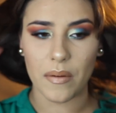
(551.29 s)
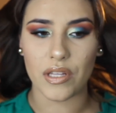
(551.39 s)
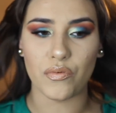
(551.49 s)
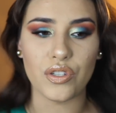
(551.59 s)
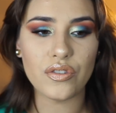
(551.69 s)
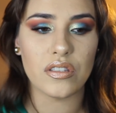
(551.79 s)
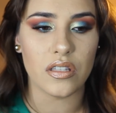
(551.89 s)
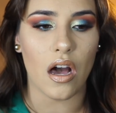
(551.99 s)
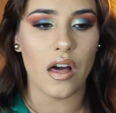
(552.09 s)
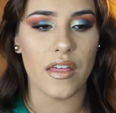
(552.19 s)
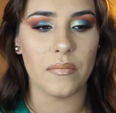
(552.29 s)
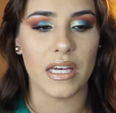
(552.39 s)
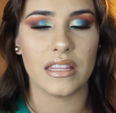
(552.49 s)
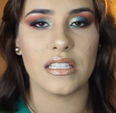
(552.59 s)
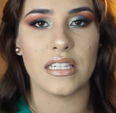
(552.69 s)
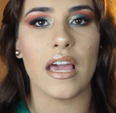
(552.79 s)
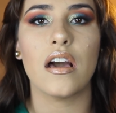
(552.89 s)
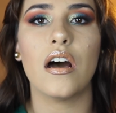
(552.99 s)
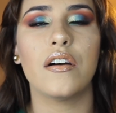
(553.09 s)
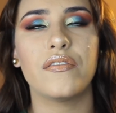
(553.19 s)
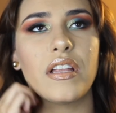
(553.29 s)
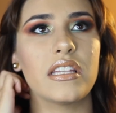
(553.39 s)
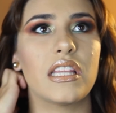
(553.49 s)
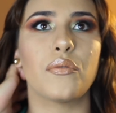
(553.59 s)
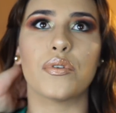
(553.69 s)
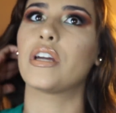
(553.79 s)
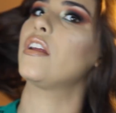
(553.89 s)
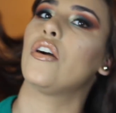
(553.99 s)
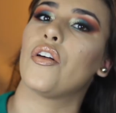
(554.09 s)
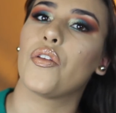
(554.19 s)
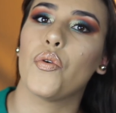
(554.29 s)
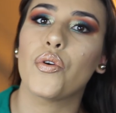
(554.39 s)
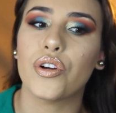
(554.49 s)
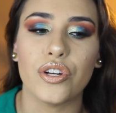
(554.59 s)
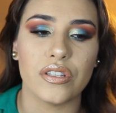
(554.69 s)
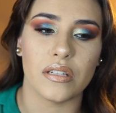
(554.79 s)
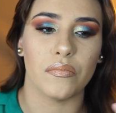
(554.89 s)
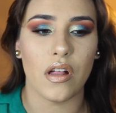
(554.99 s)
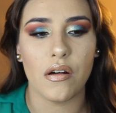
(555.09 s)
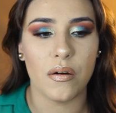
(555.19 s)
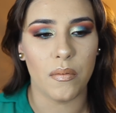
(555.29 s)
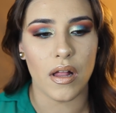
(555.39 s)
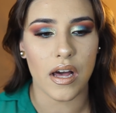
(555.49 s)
And when you saw them like the day of, like they were getting all the orders and blah, blah, blah.